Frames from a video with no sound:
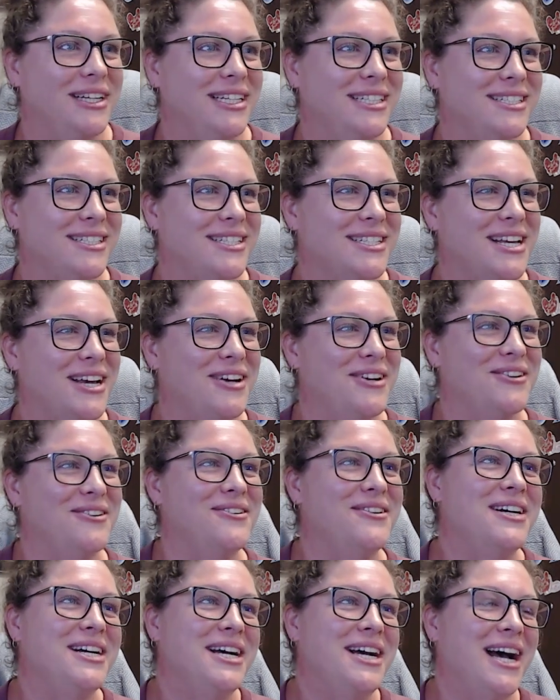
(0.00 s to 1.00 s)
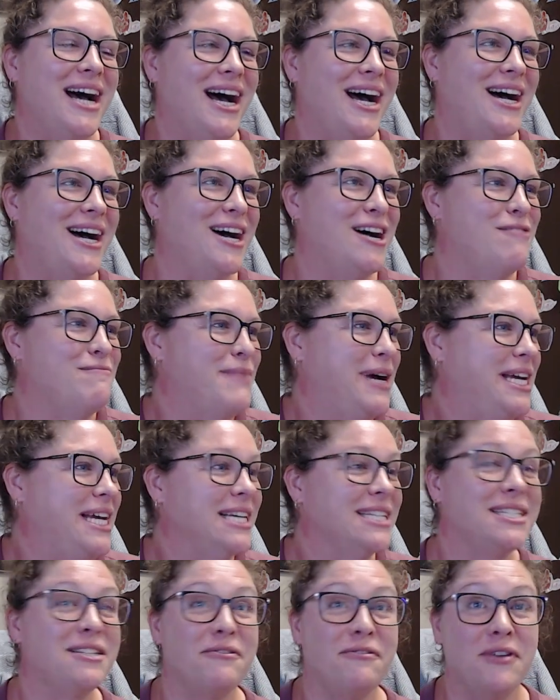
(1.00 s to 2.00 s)
And so, um, I
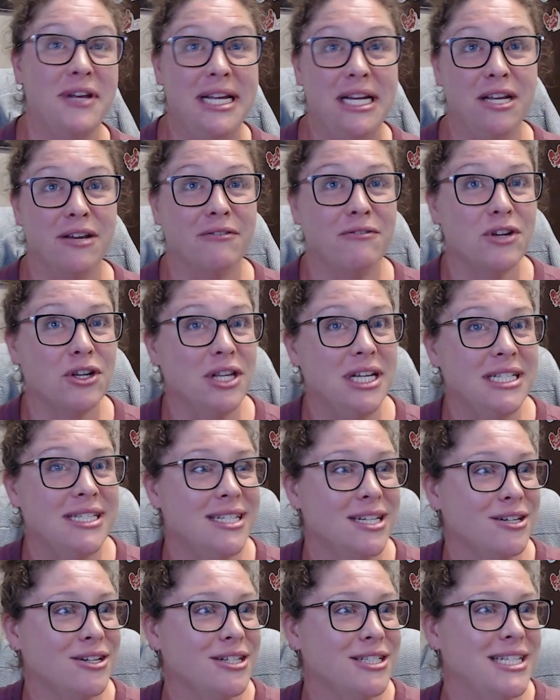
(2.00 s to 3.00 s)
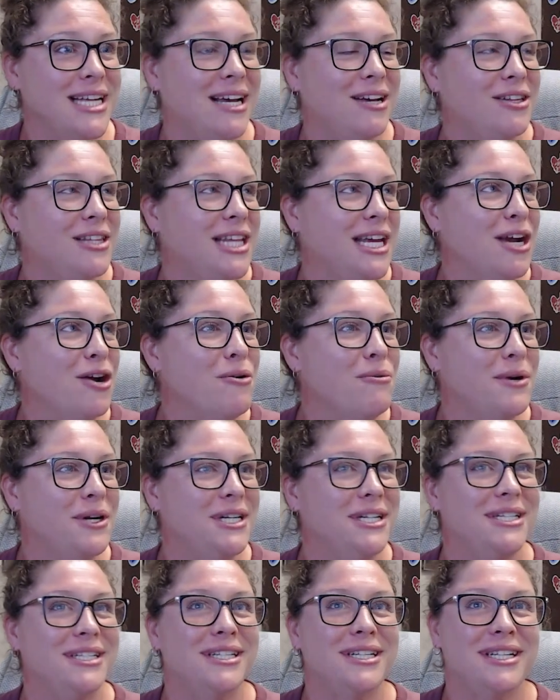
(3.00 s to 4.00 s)
guess if any of your listeners out there
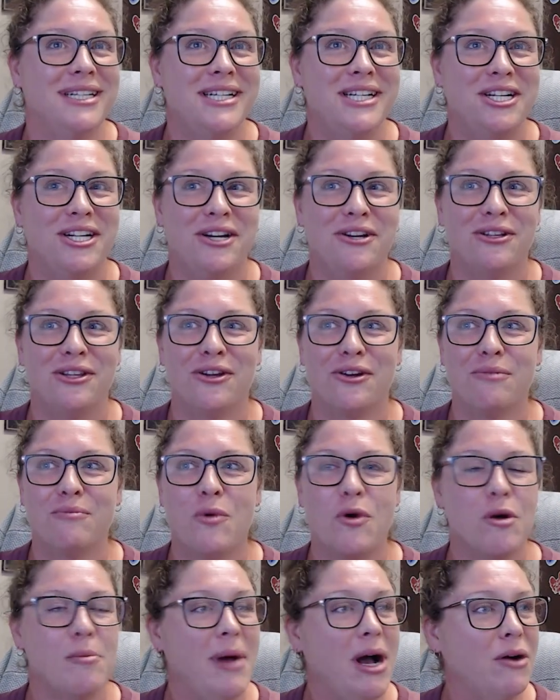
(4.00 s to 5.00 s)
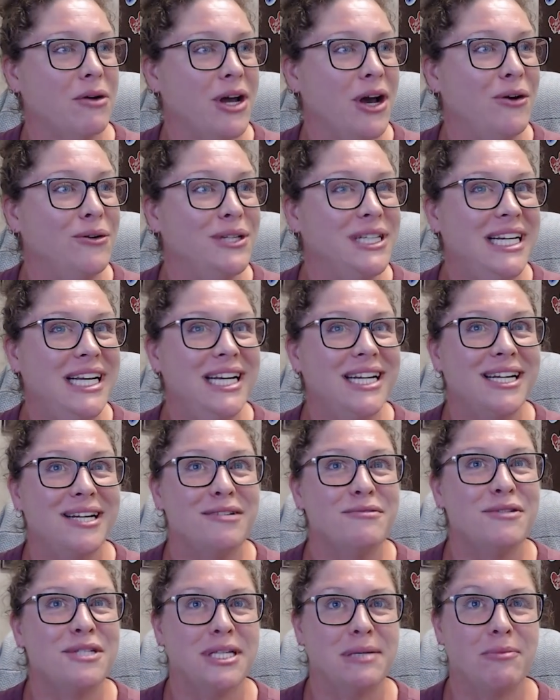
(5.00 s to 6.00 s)
want to, you know, learn more about choline
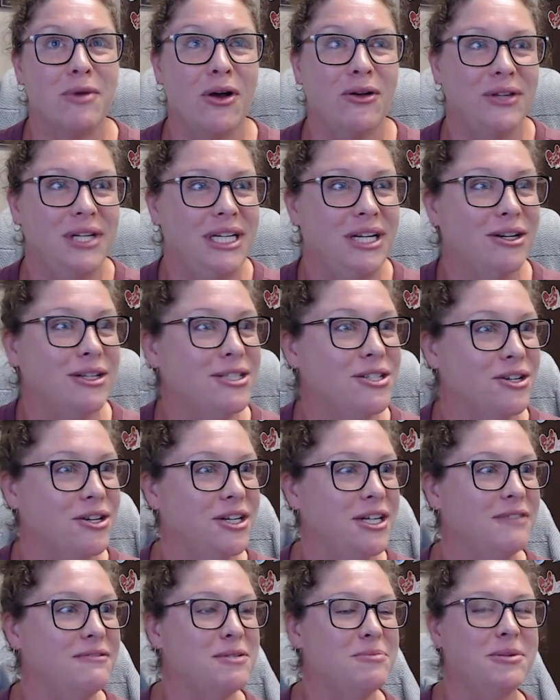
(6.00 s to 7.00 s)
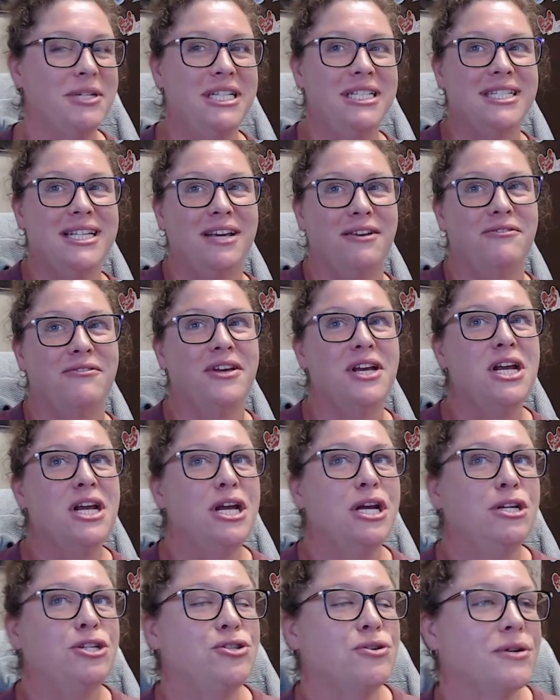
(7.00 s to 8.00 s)
and some choline alternatives, please give
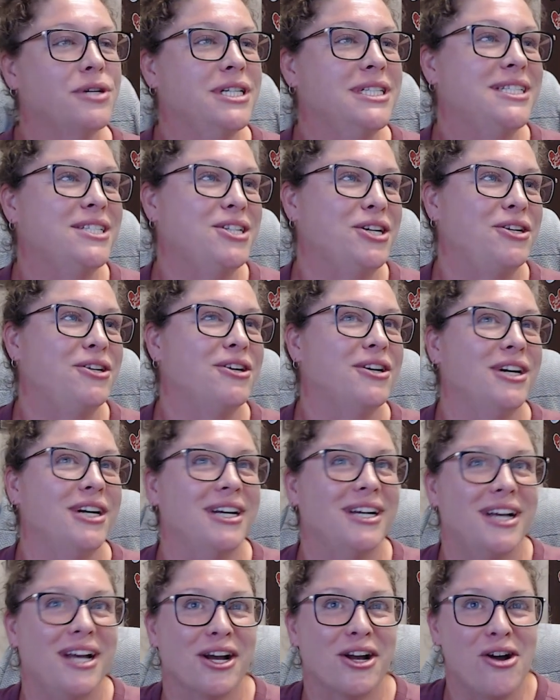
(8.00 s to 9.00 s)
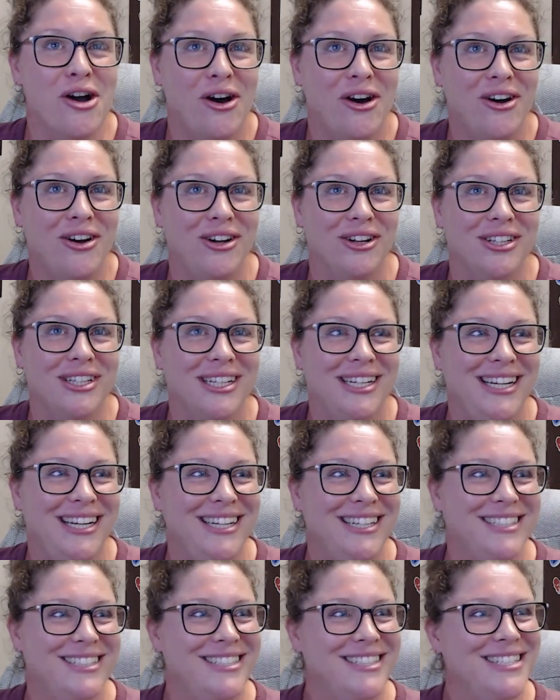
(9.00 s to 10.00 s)
Jordyn Studer a, a call
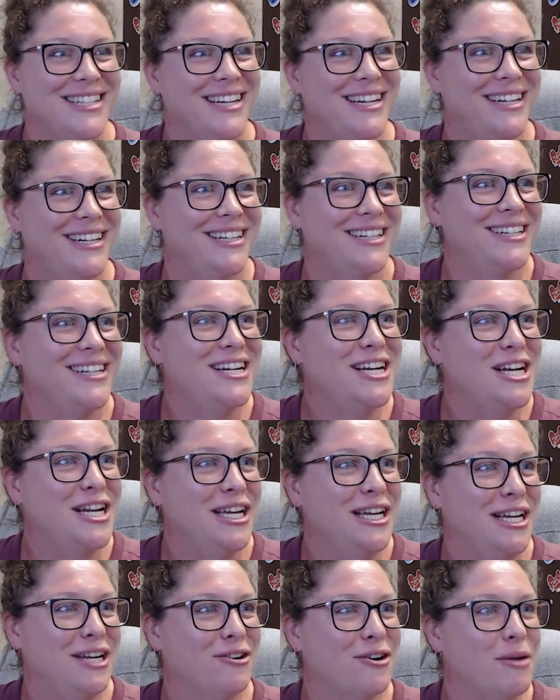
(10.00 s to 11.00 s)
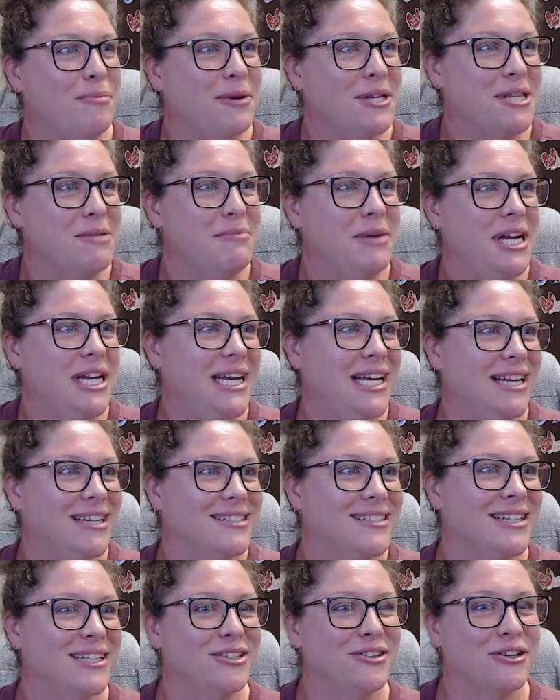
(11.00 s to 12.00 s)
and uh, hit her up at the meetings and